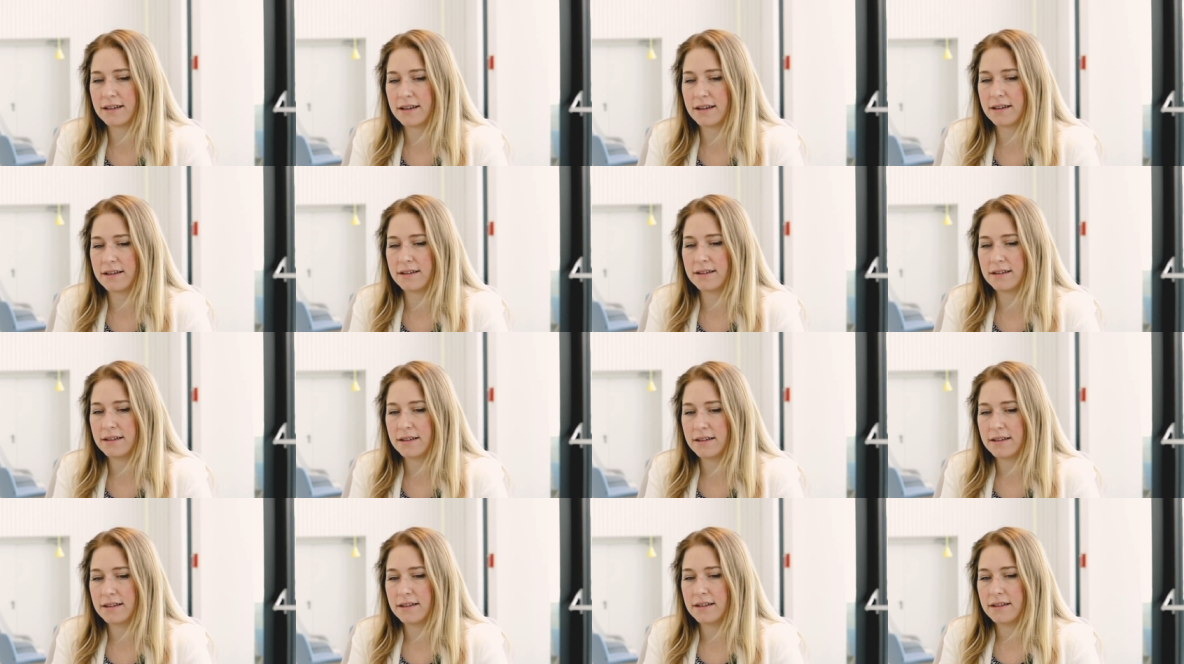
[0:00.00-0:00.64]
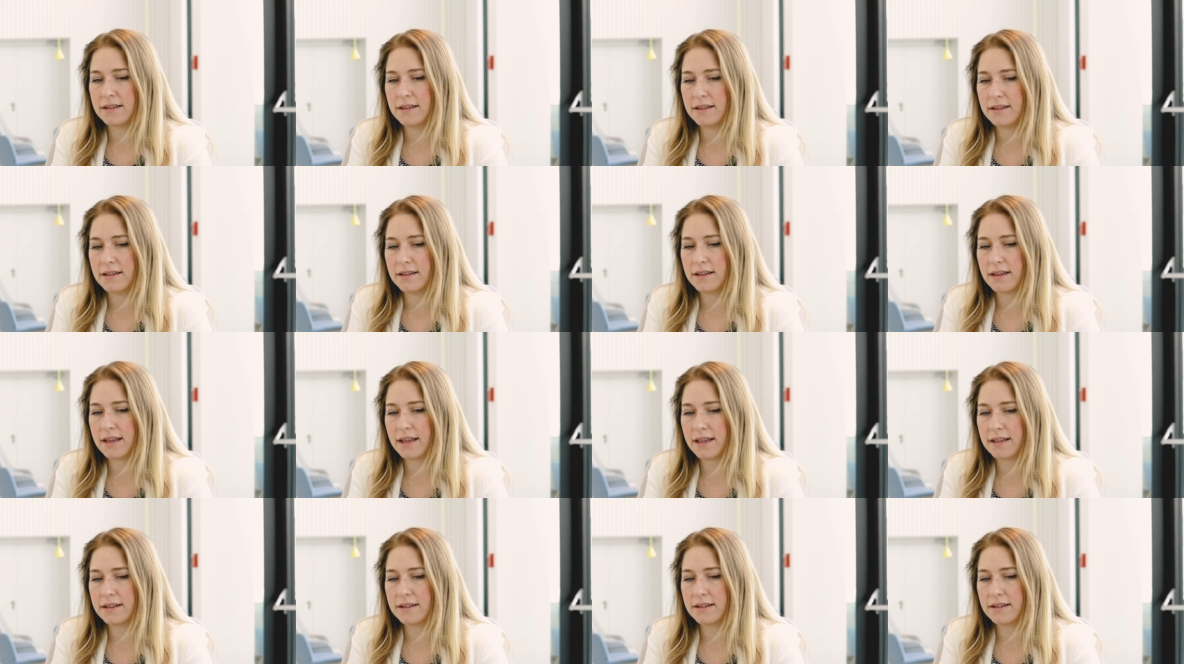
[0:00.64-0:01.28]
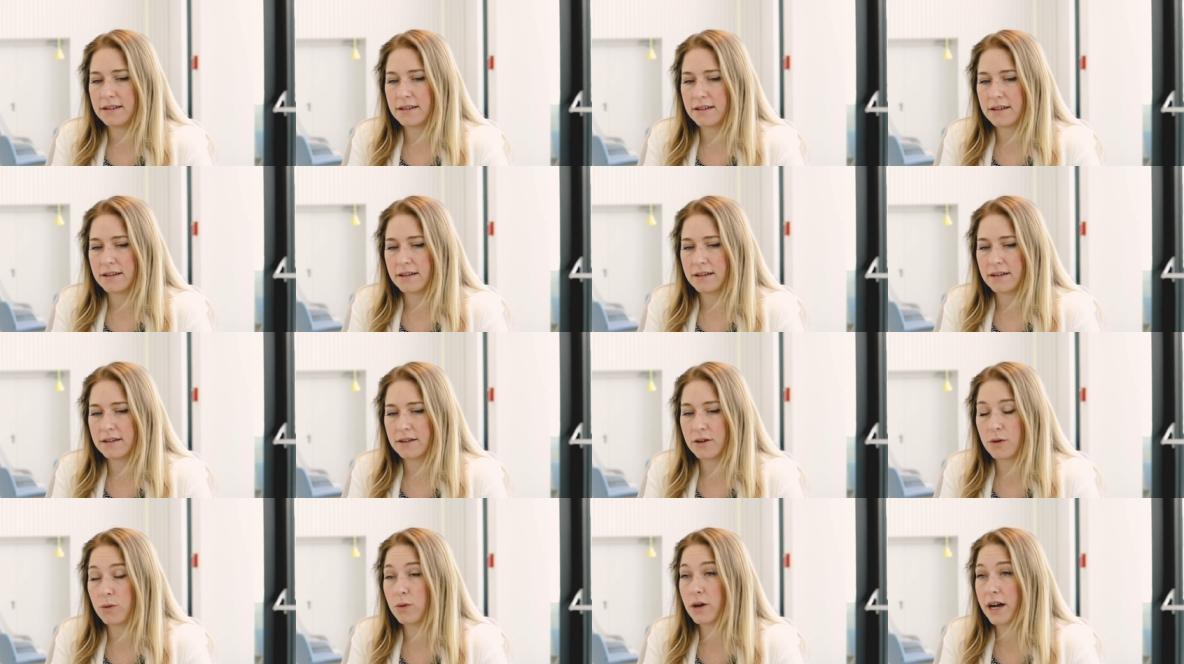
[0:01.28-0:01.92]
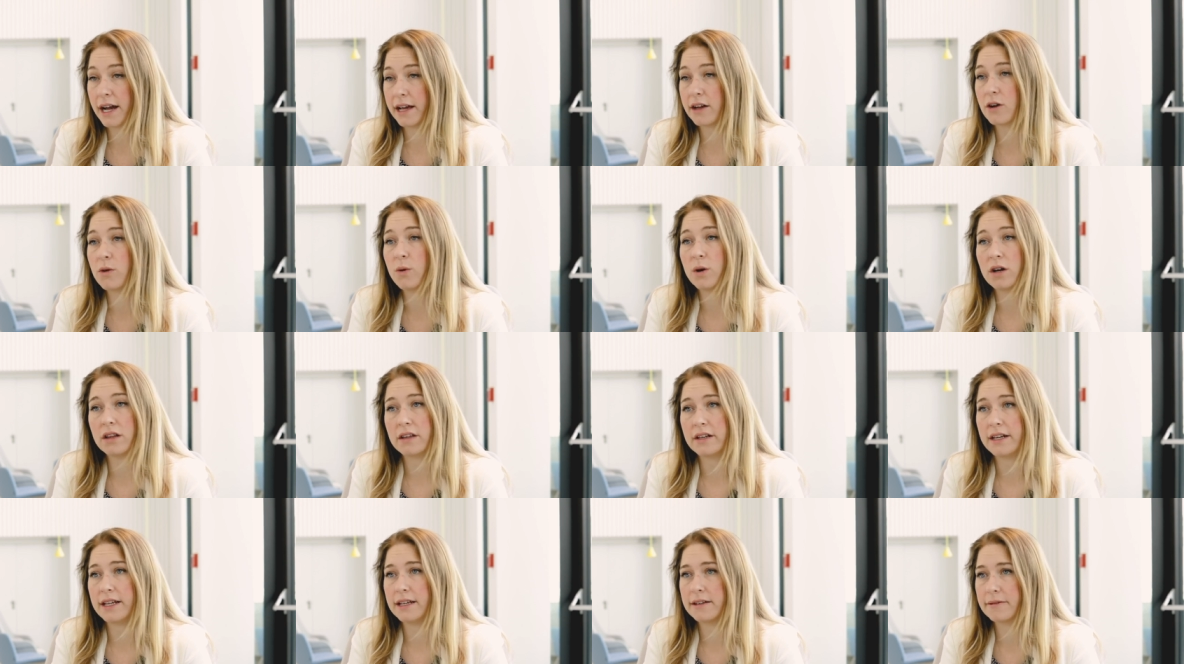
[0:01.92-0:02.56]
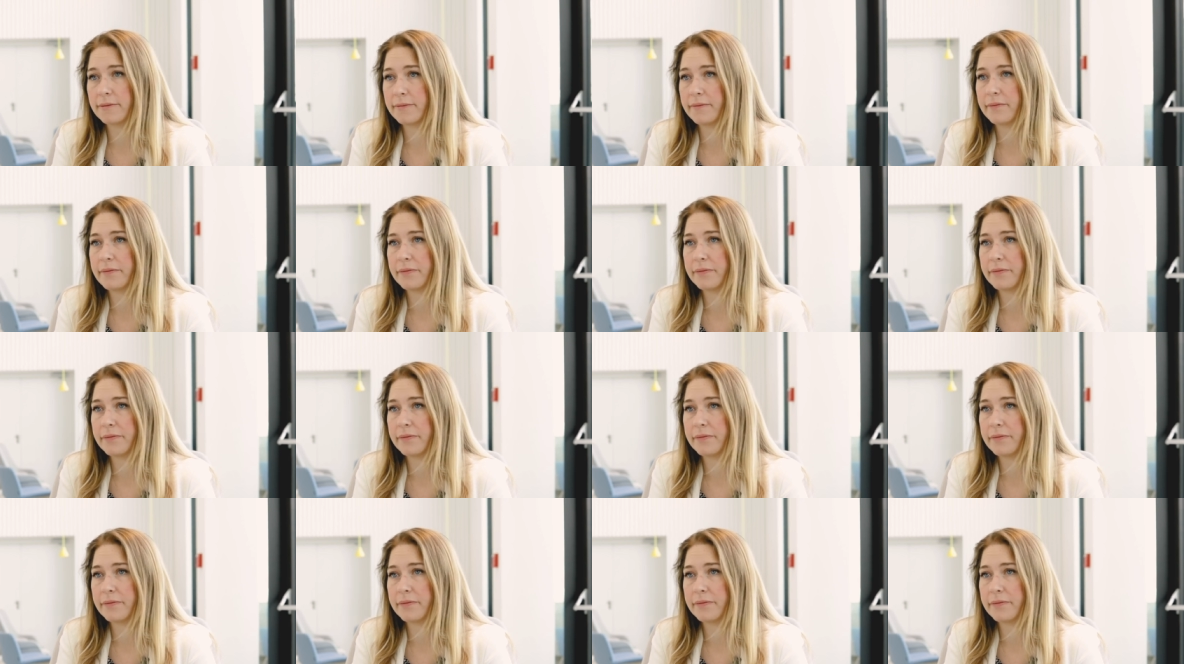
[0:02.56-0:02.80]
uh, and uh, high quality.